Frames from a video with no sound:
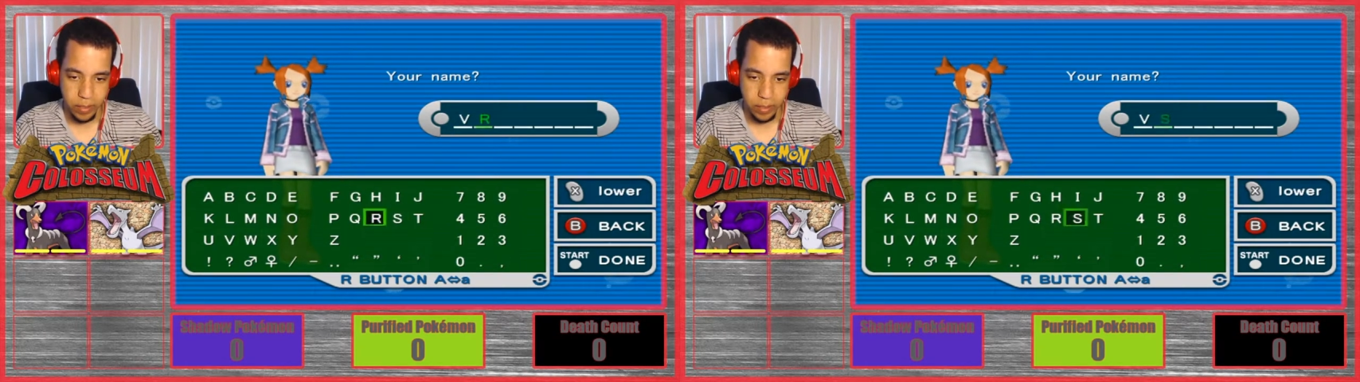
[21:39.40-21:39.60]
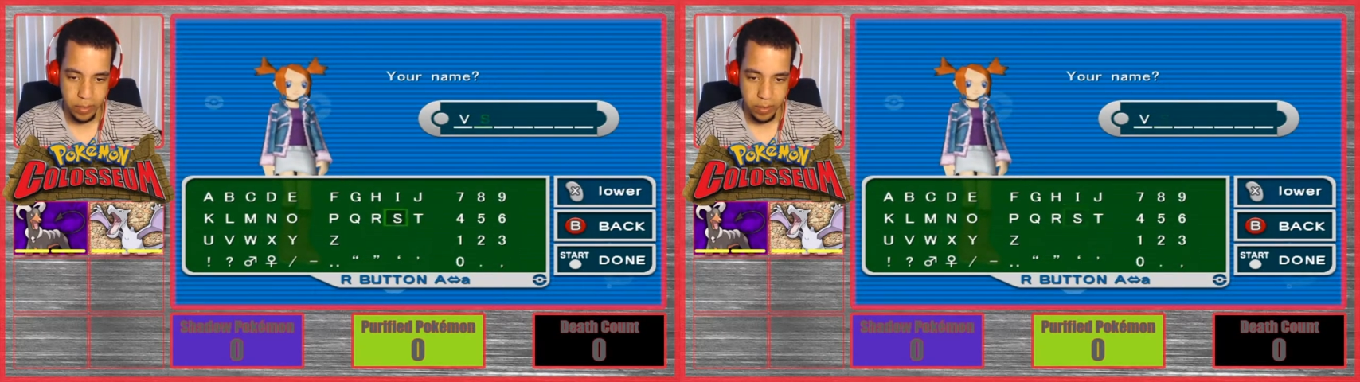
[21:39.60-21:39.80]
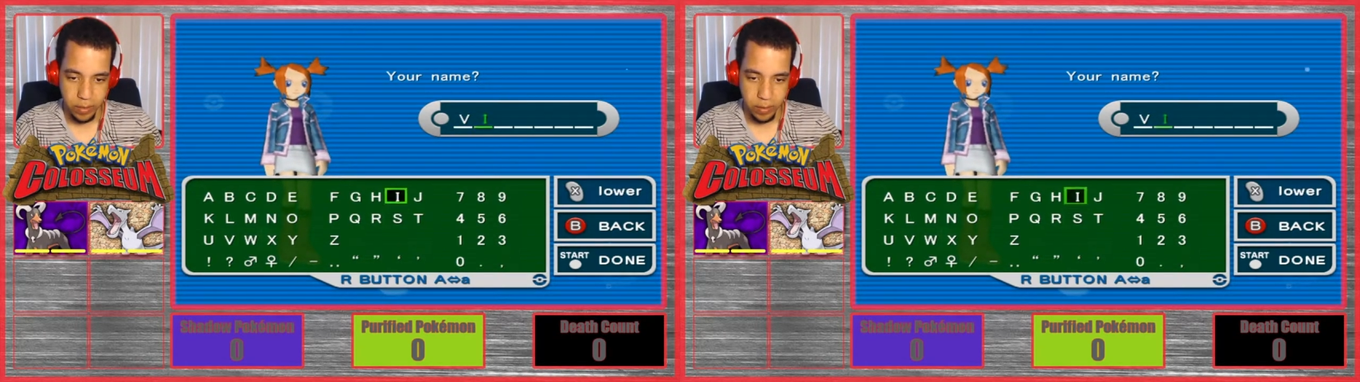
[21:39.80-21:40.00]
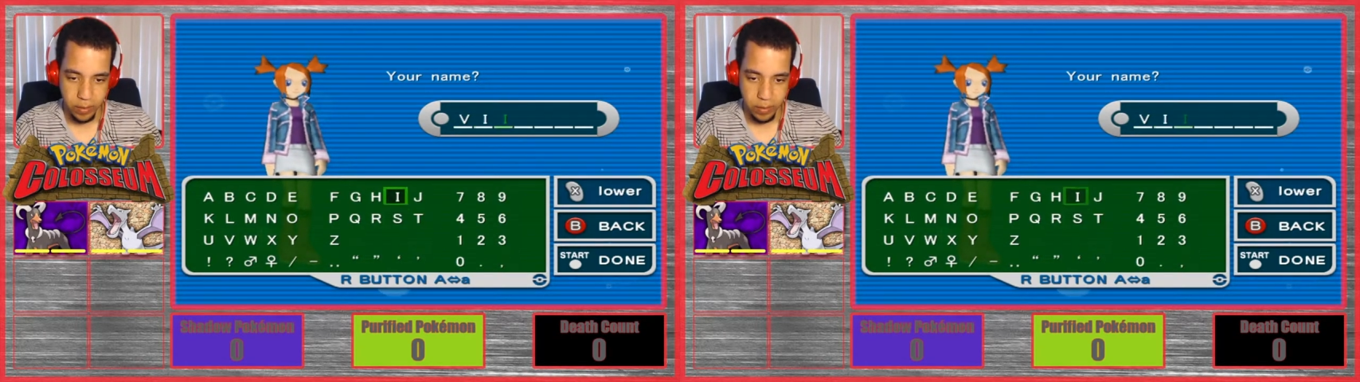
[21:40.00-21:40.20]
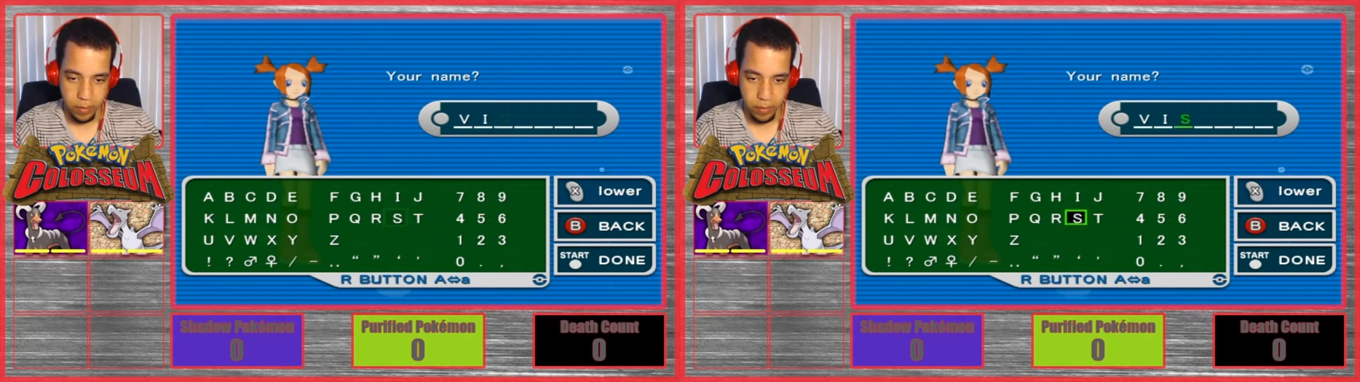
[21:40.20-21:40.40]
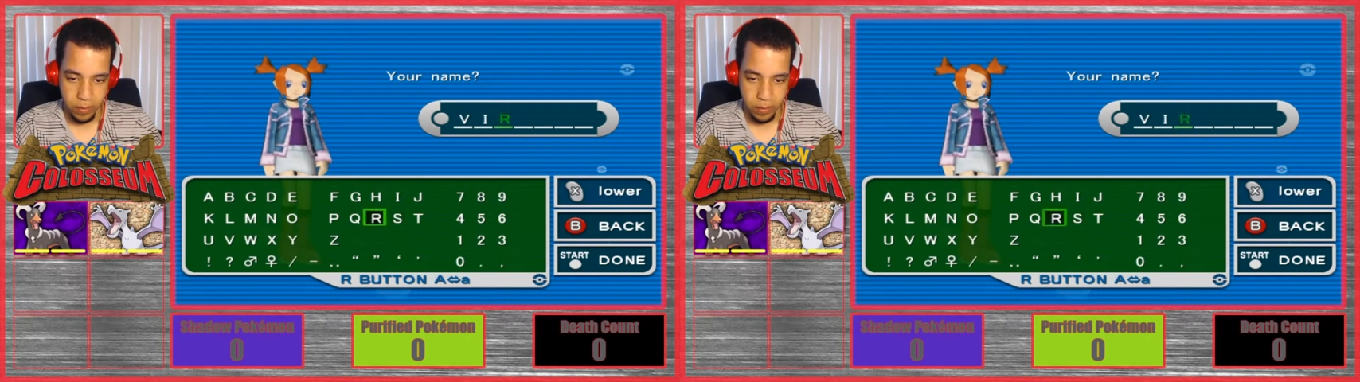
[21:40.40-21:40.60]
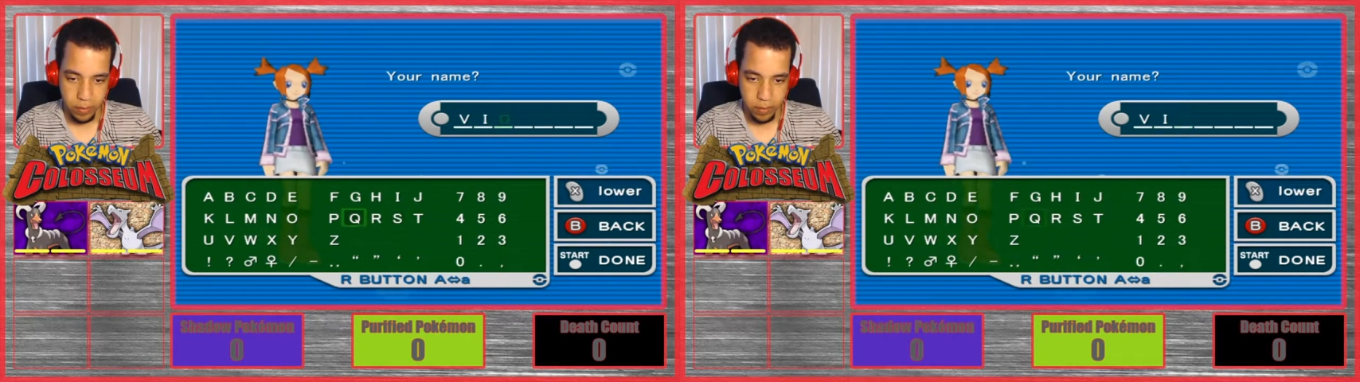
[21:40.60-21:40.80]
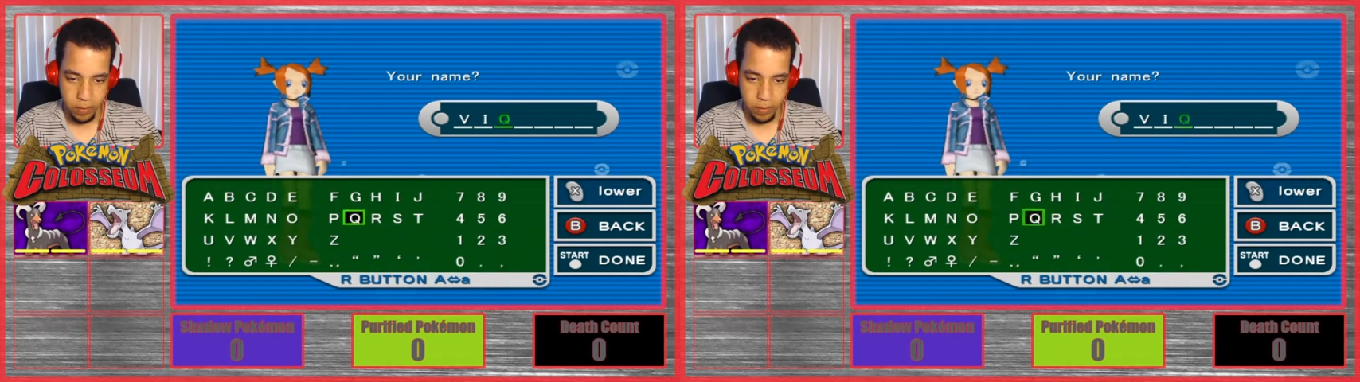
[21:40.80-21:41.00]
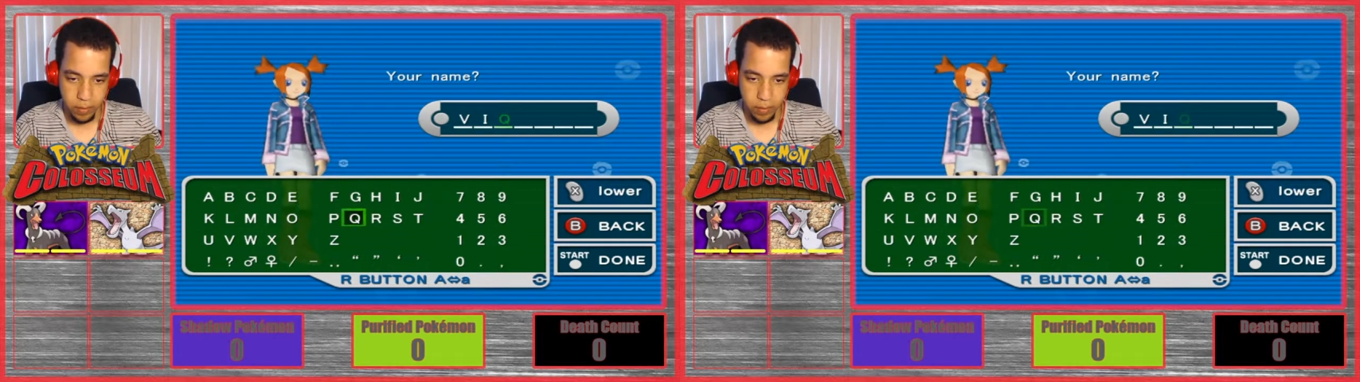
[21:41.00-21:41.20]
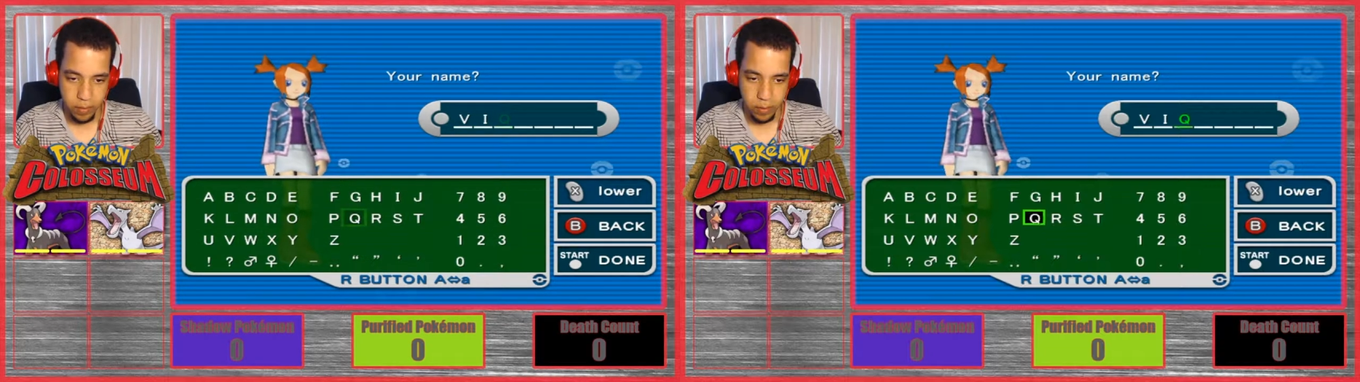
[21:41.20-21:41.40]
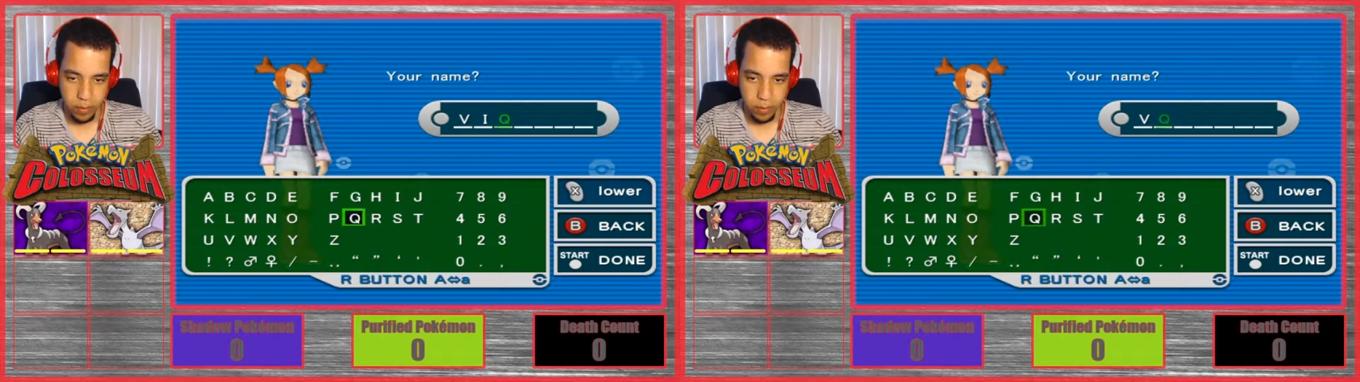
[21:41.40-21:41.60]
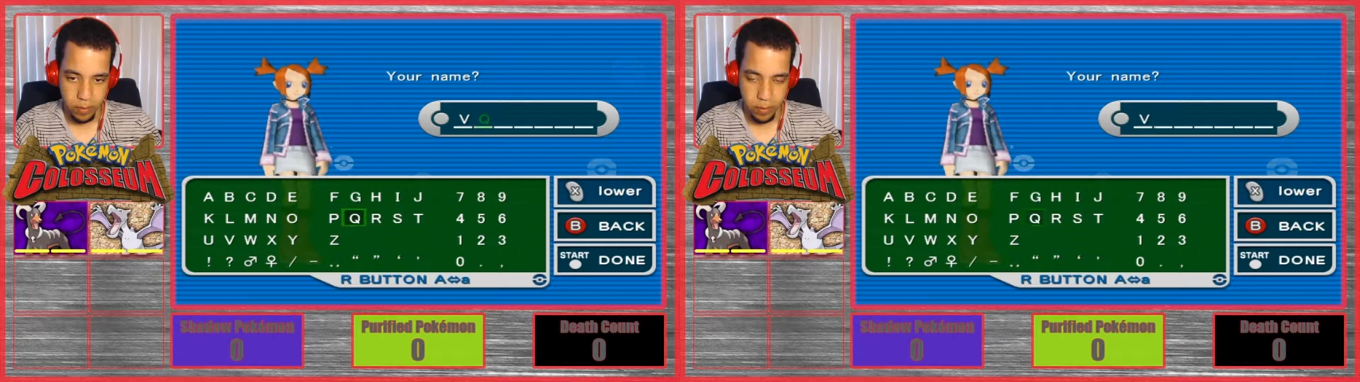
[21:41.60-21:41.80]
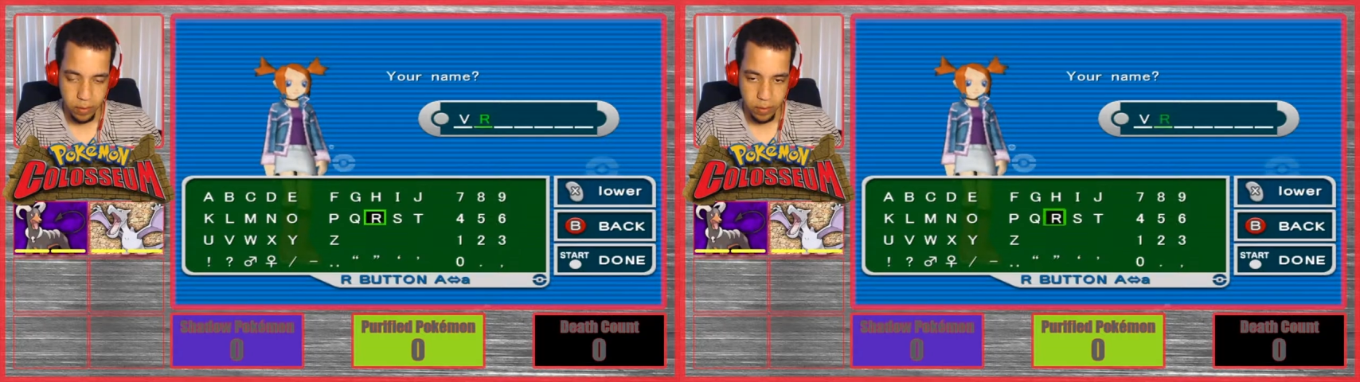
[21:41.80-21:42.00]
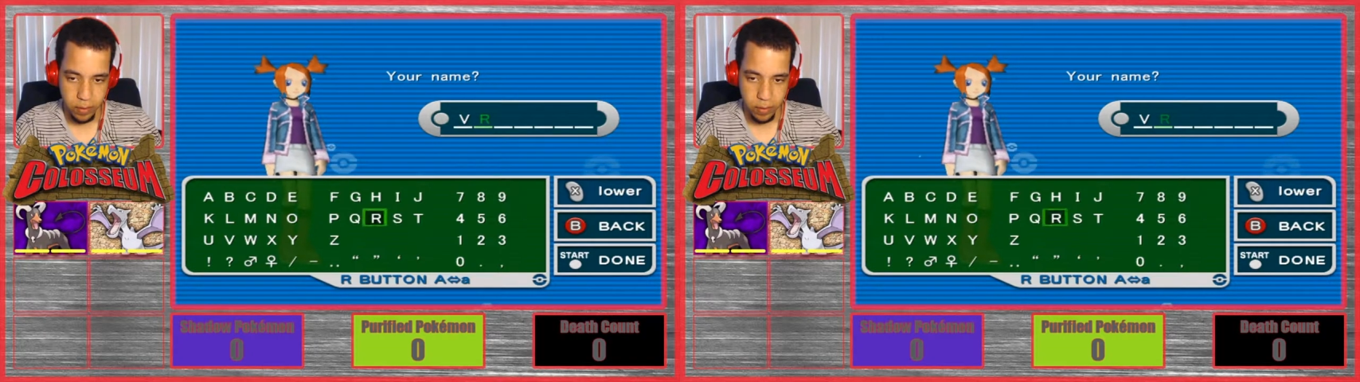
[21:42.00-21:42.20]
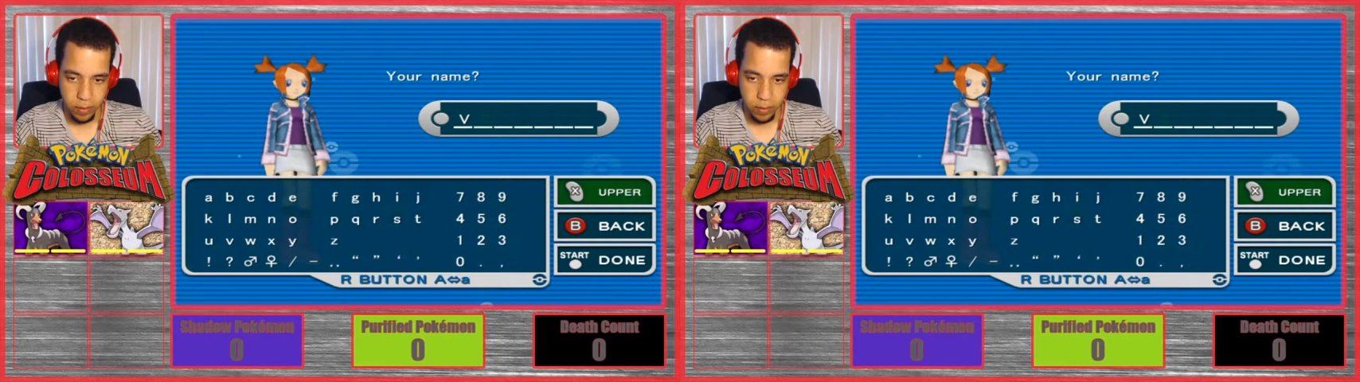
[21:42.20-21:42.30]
No one is speaking in this clip.